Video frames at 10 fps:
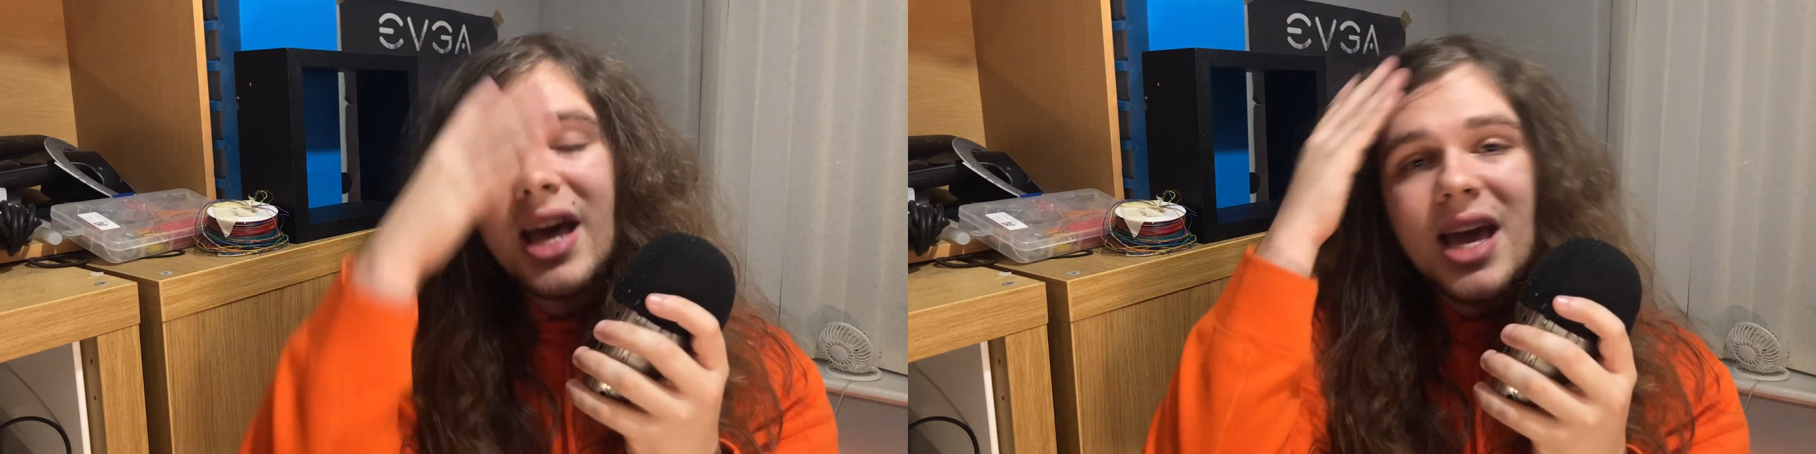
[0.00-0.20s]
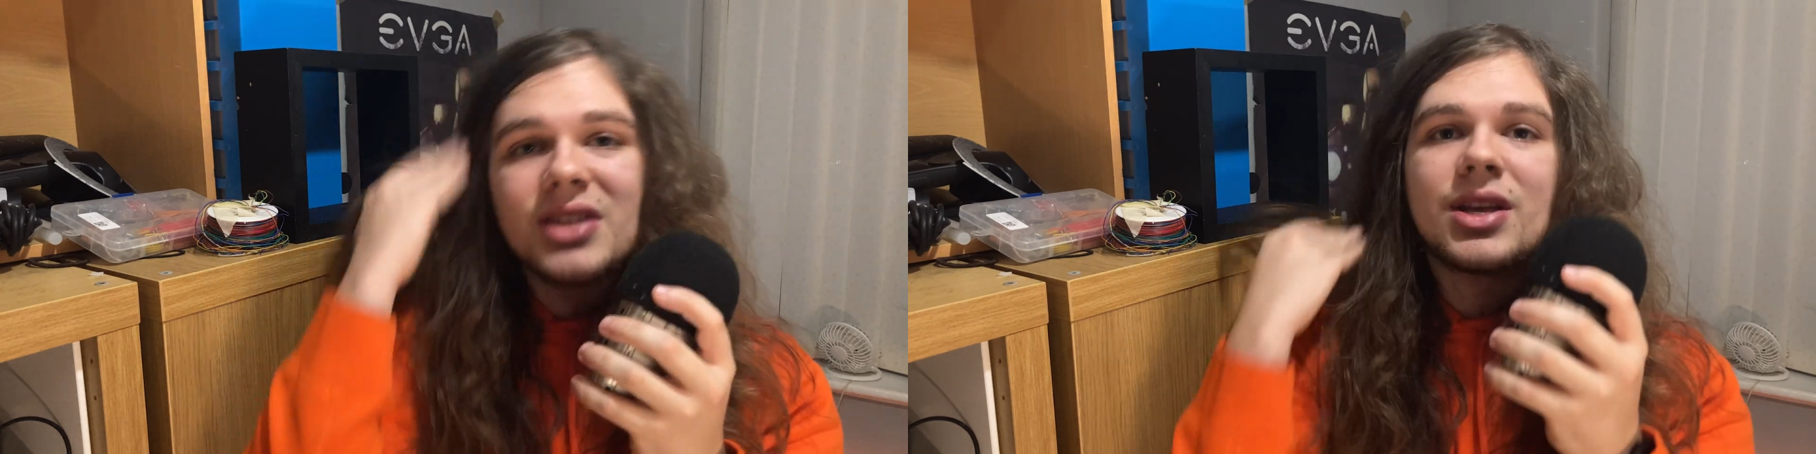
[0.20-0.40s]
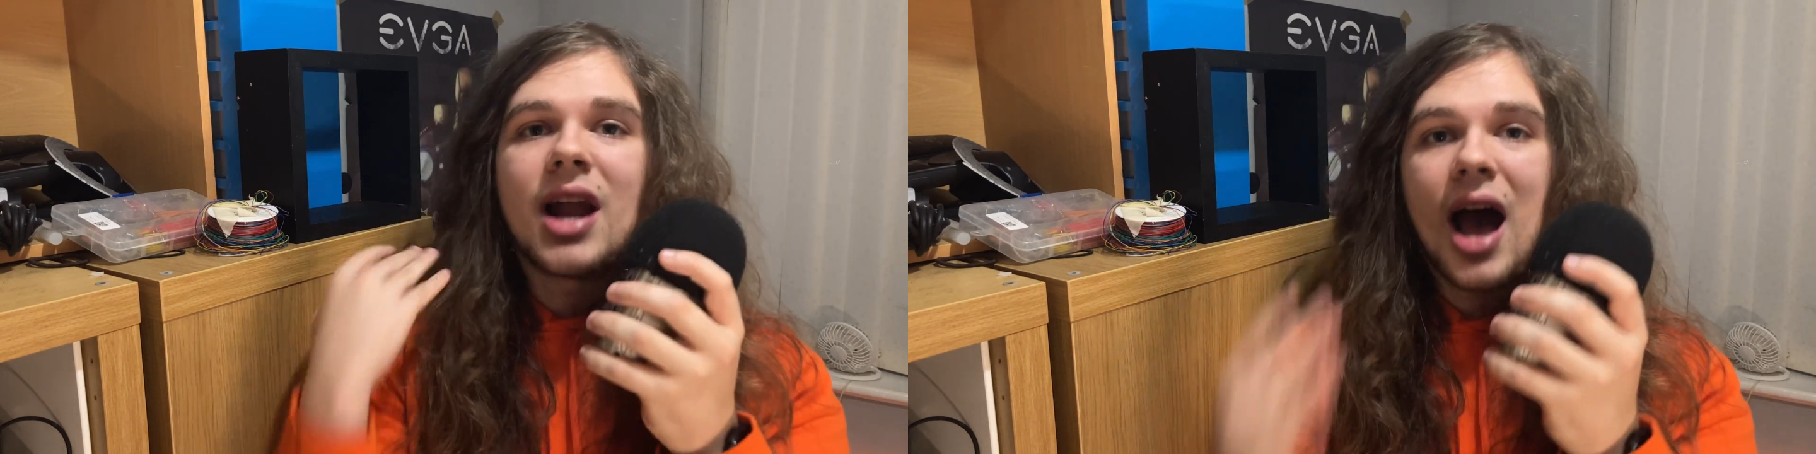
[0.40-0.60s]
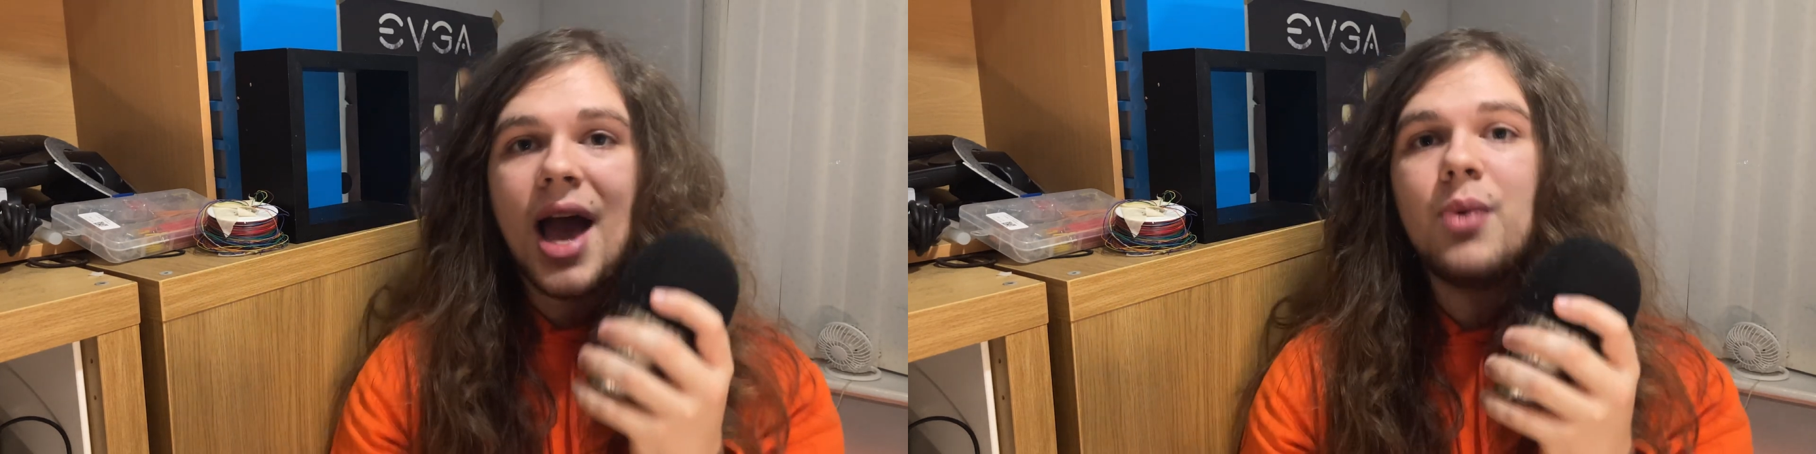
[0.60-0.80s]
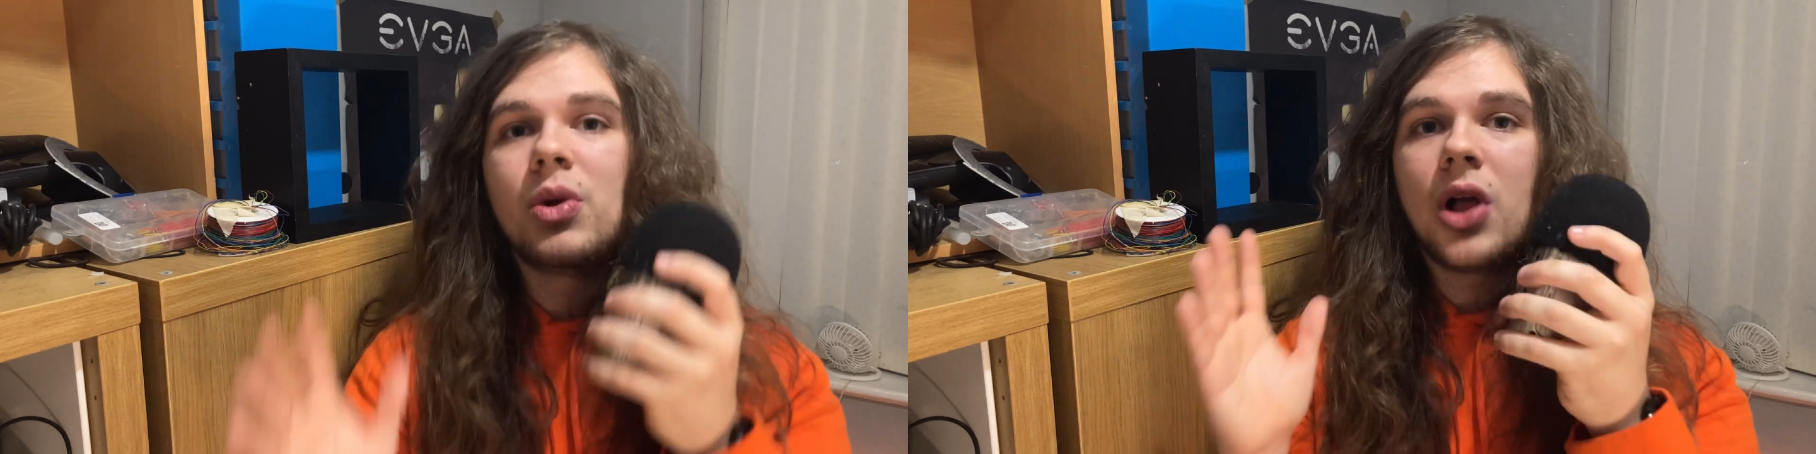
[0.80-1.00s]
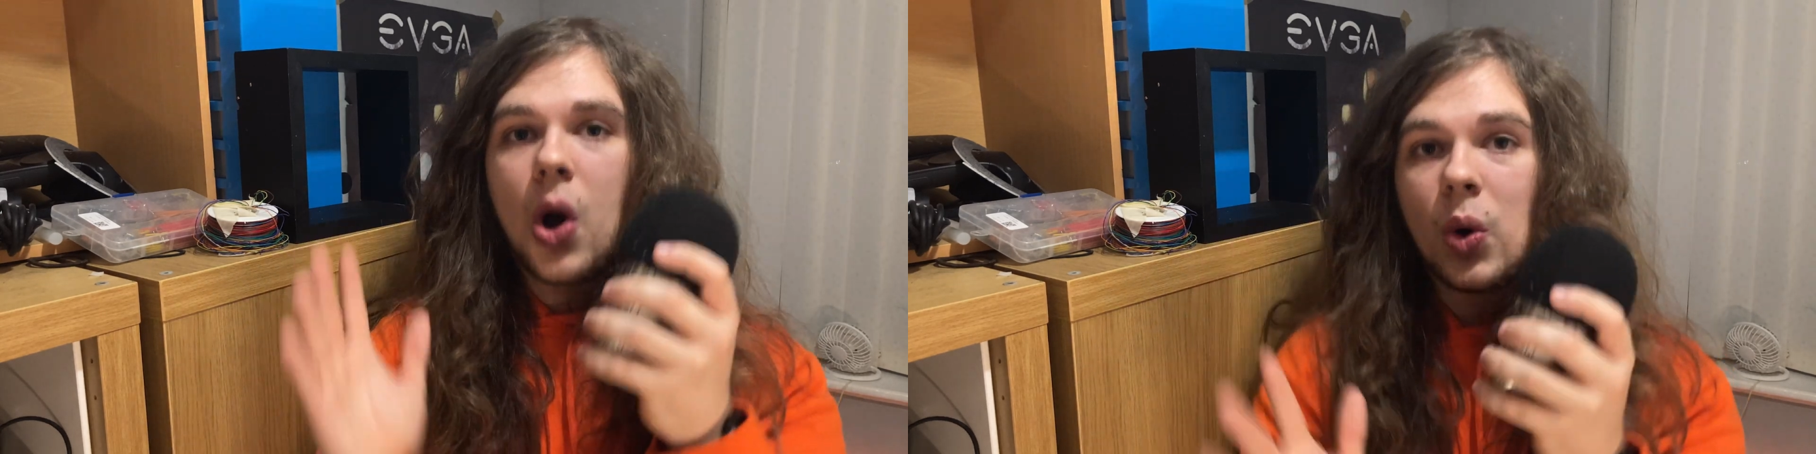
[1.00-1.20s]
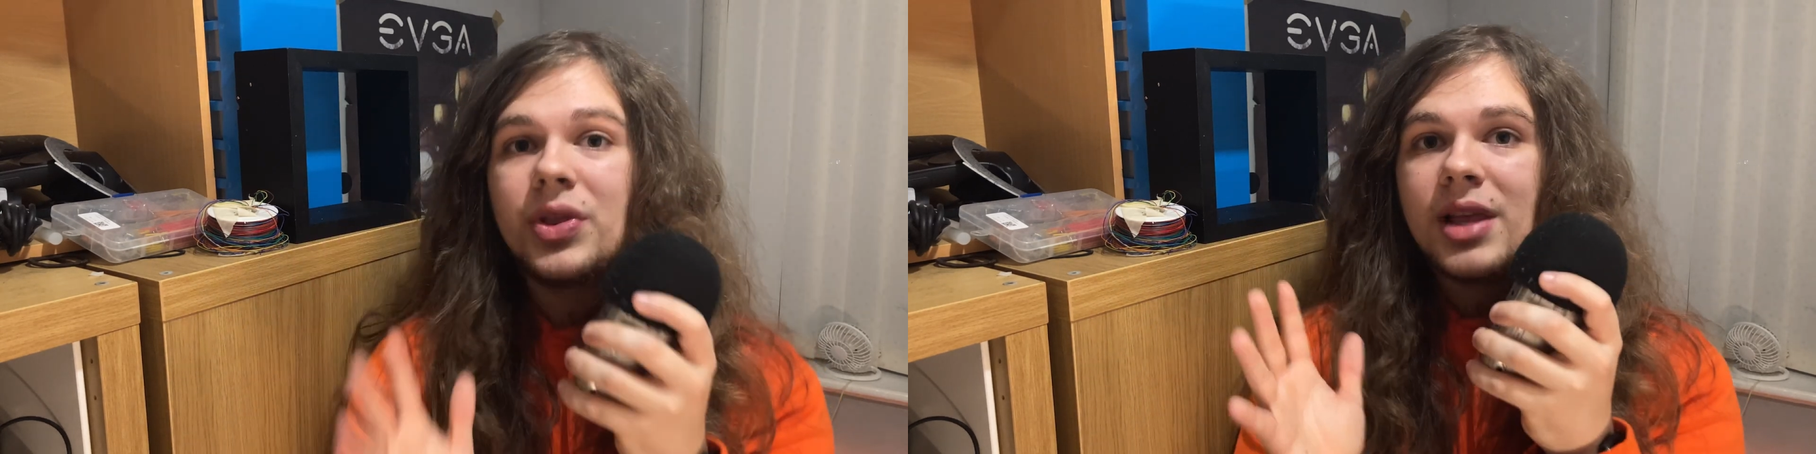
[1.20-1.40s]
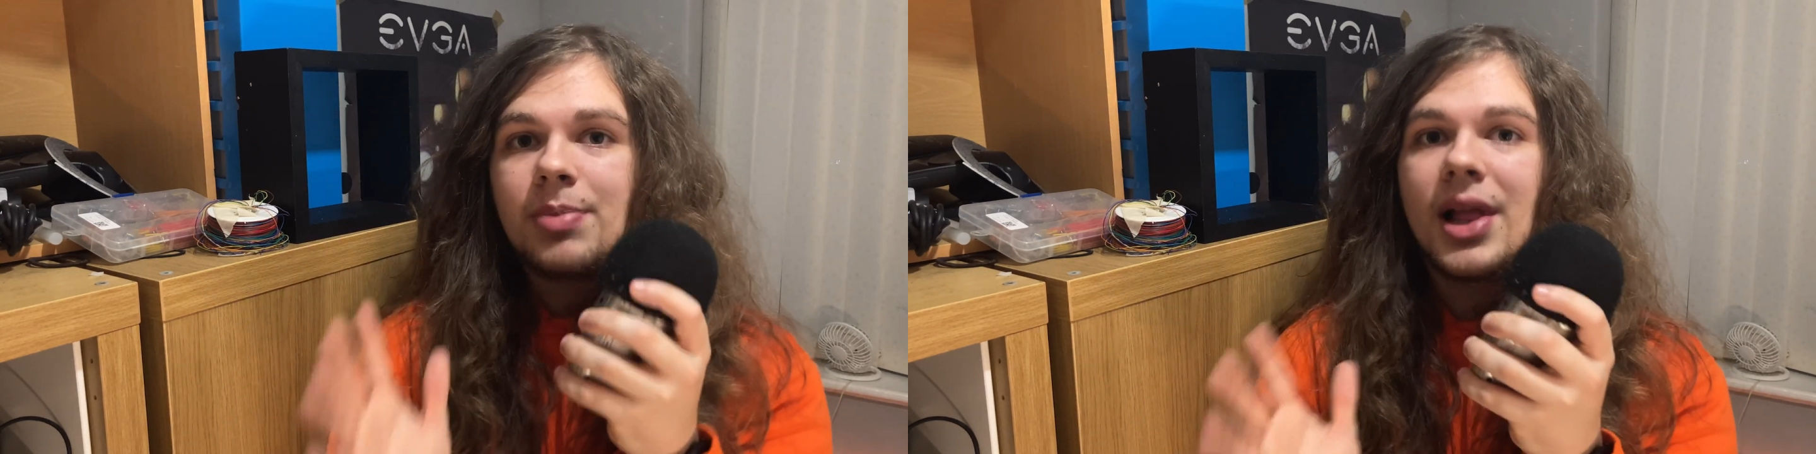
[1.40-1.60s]
is that I will
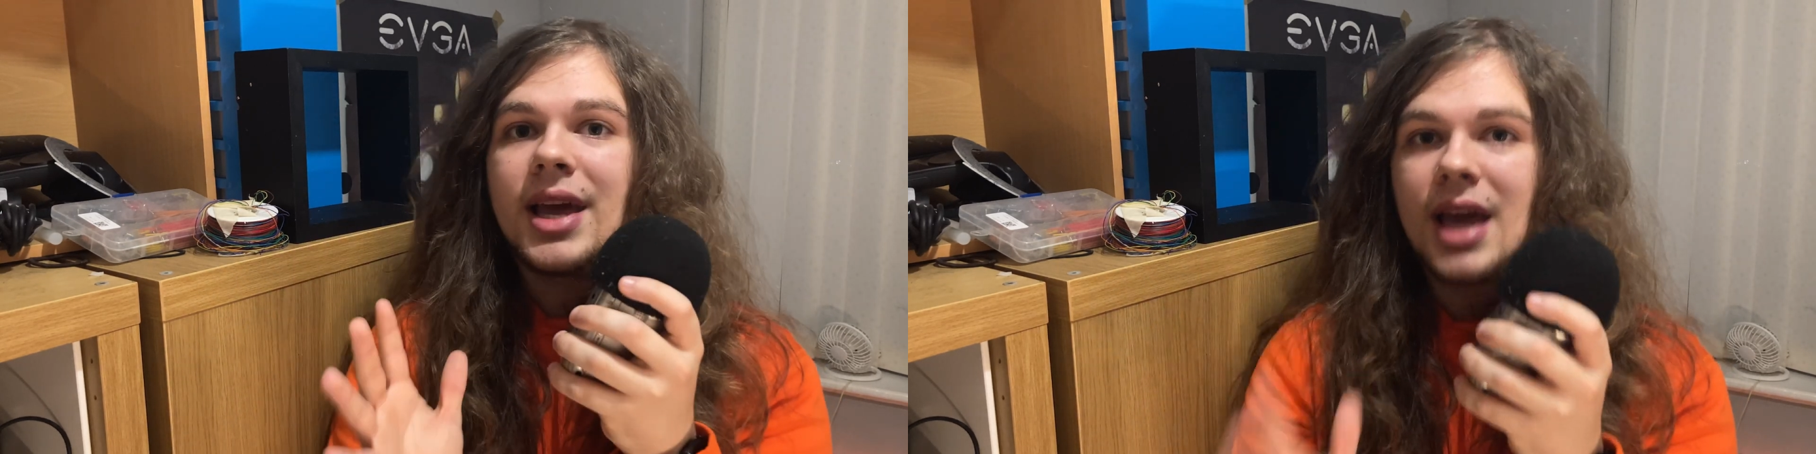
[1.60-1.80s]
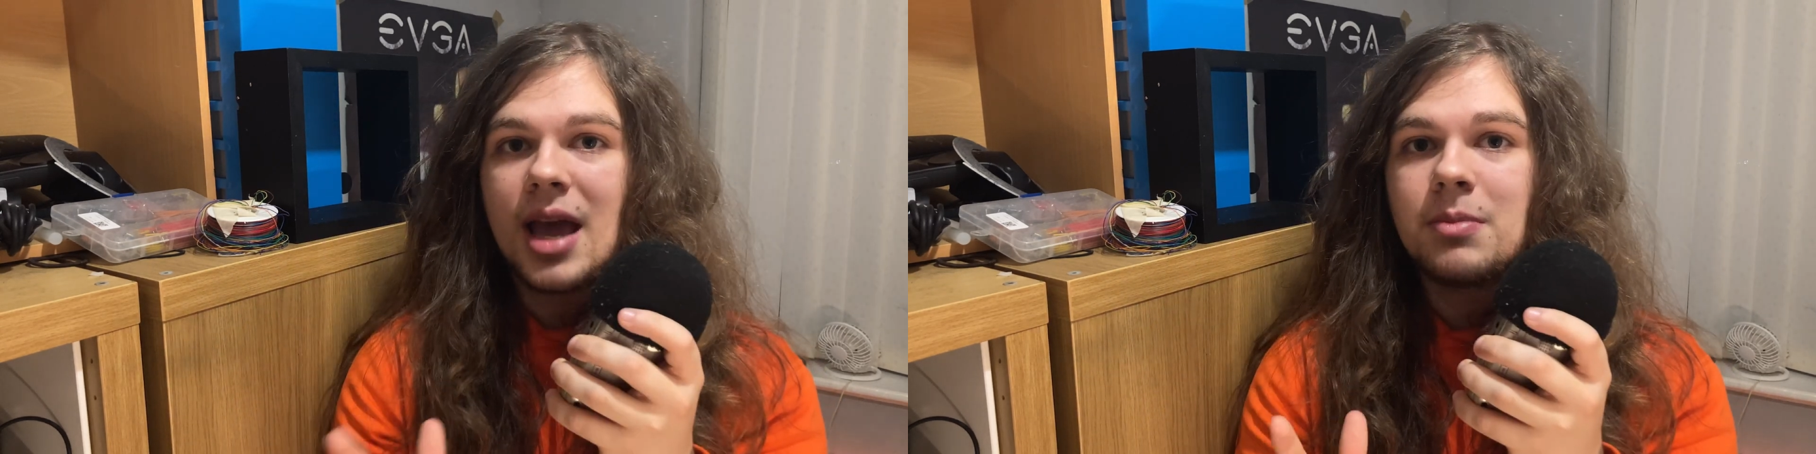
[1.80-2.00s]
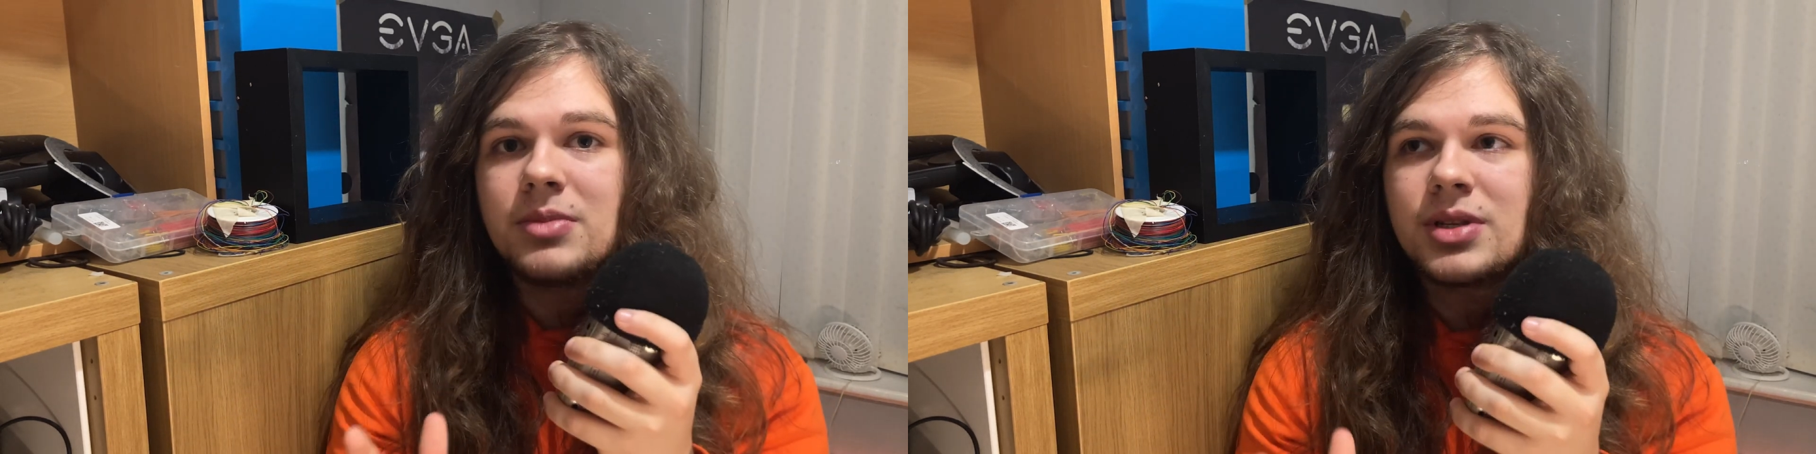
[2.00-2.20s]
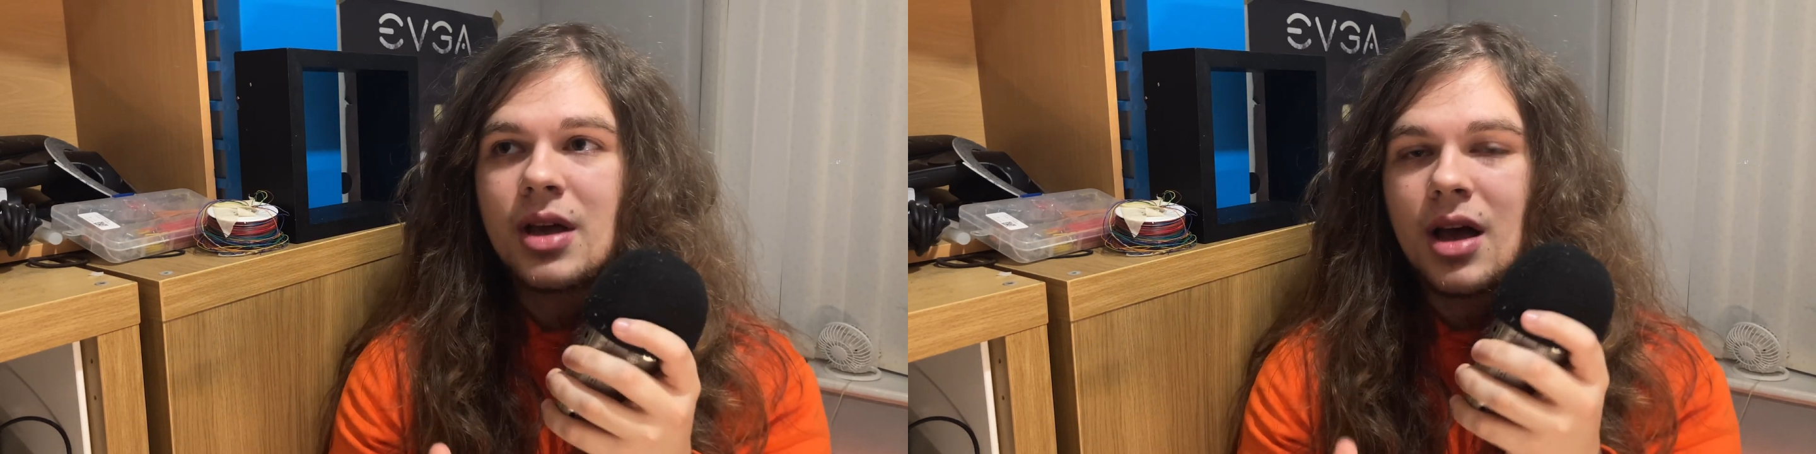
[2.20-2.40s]
only play games